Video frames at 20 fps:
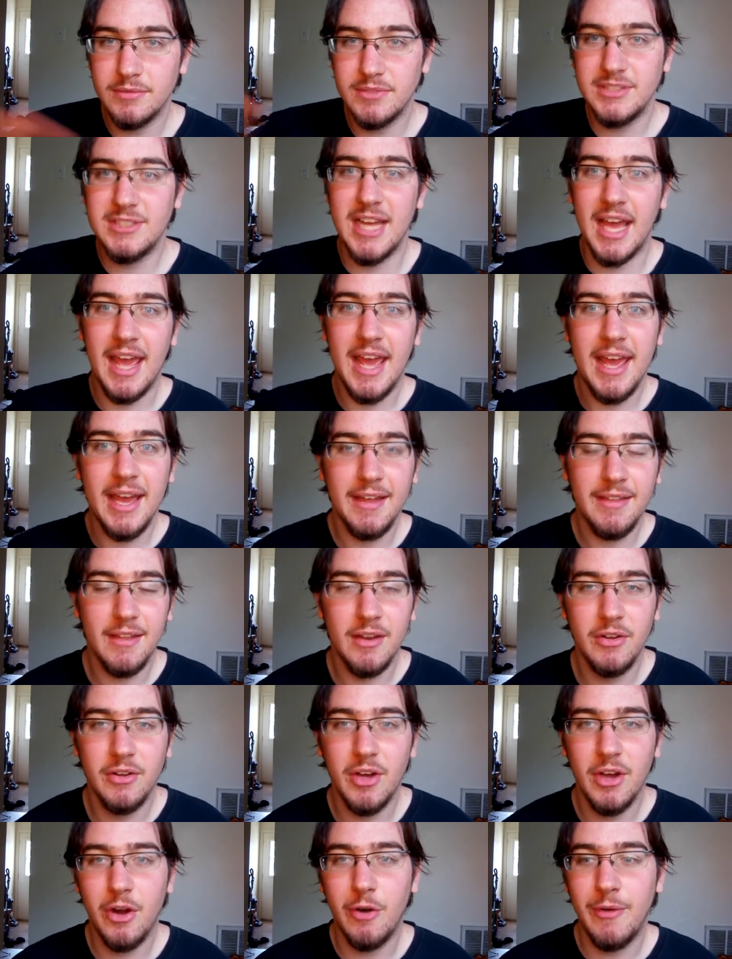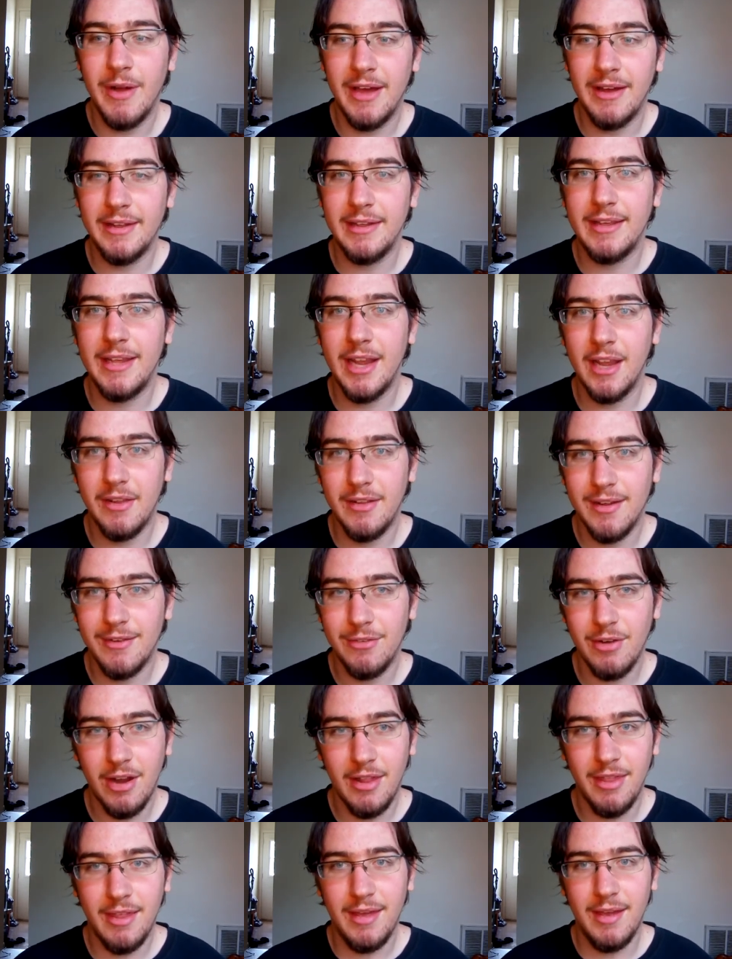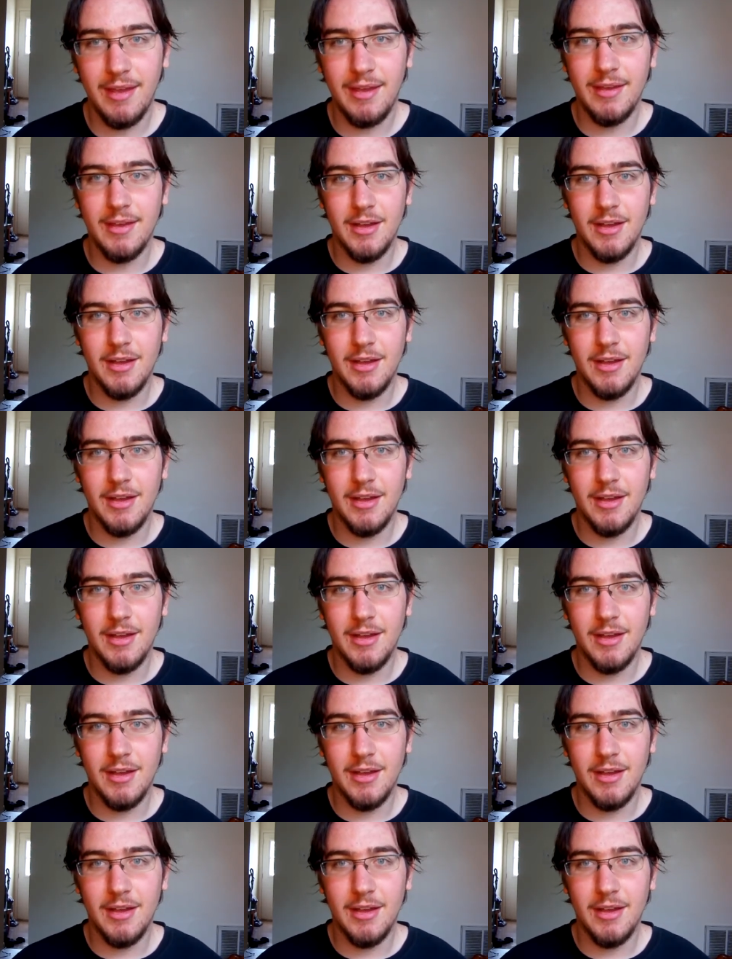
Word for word: tank that'll go around and kill everything.